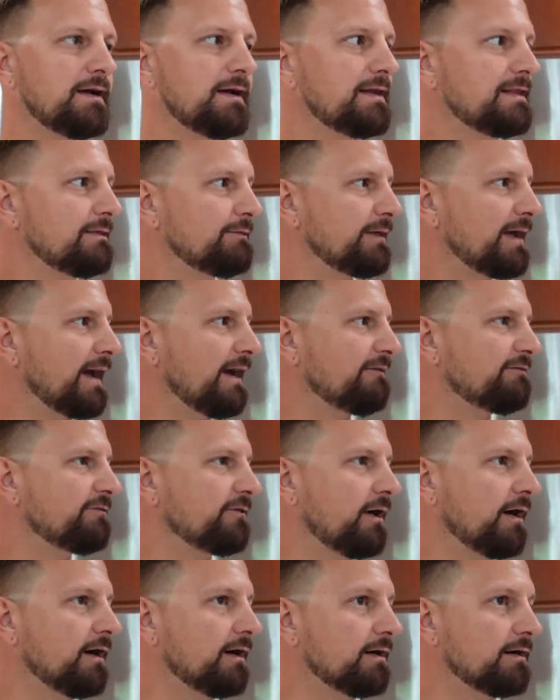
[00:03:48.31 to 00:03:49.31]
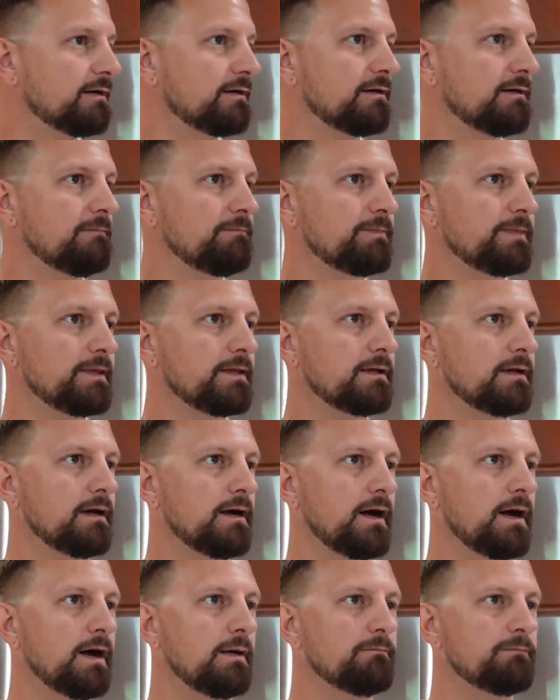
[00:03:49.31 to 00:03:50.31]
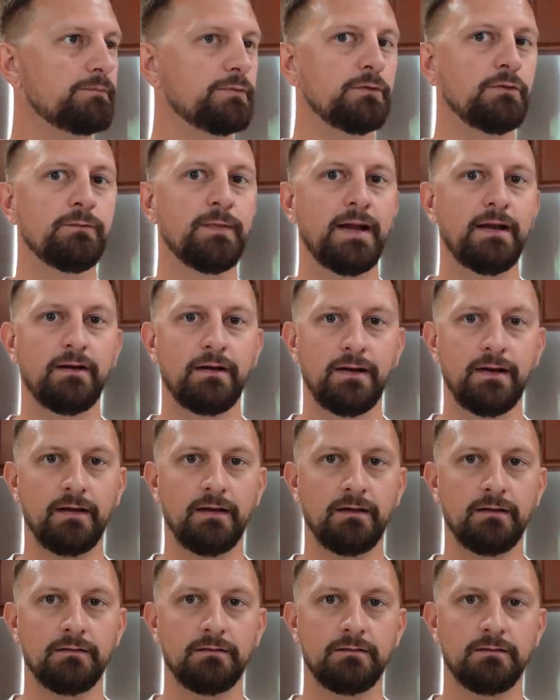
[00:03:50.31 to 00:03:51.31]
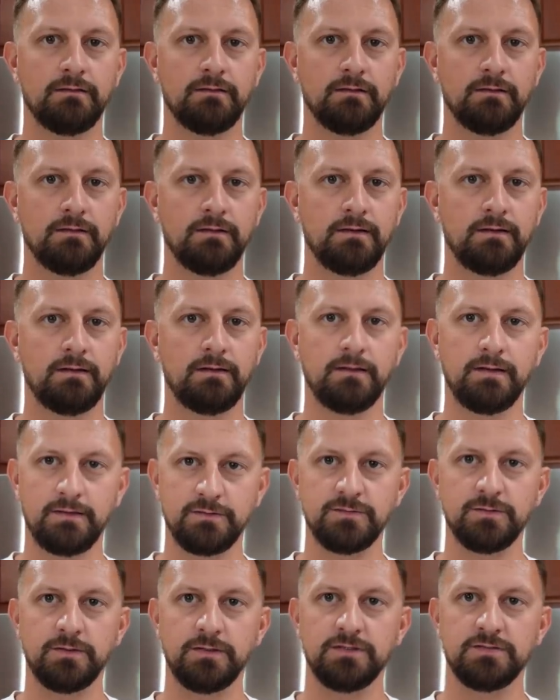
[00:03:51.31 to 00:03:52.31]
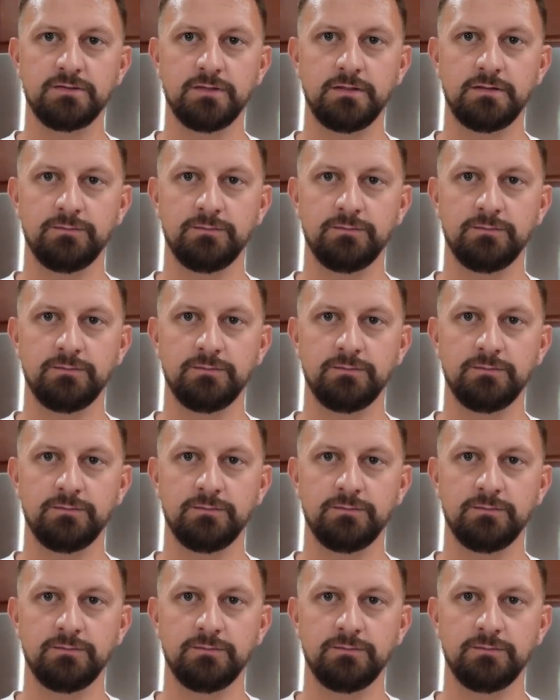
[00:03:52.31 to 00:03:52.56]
And then we have our uh, plumeria. So that's what it is, right?